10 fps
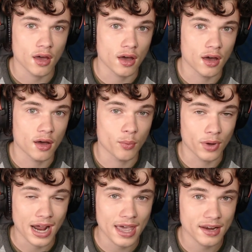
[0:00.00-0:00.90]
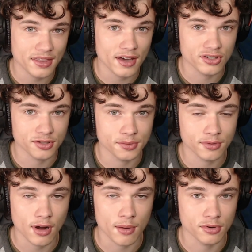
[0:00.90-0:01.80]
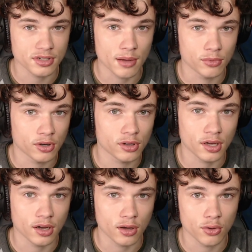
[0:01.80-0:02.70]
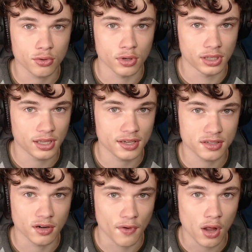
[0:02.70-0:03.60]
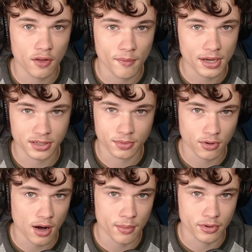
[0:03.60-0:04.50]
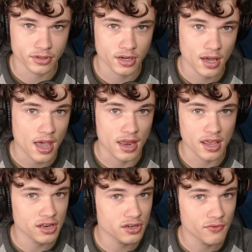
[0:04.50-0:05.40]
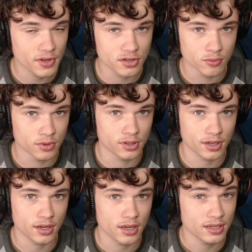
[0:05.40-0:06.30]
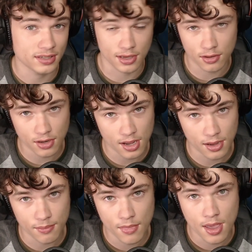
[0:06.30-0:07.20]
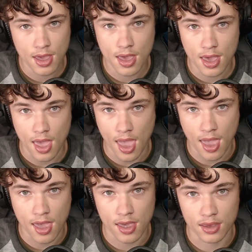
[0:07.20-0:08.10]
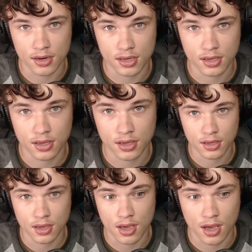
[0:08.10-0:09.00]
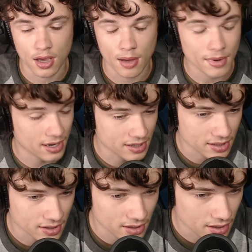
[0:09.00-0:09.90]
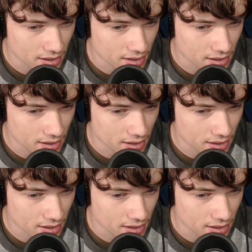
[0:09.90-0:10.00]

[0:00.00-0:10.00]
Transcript: when I hit 1,000 subscribers, I'm literally going to go through a list of all of my subscribers and individually say their name, and I'm not going to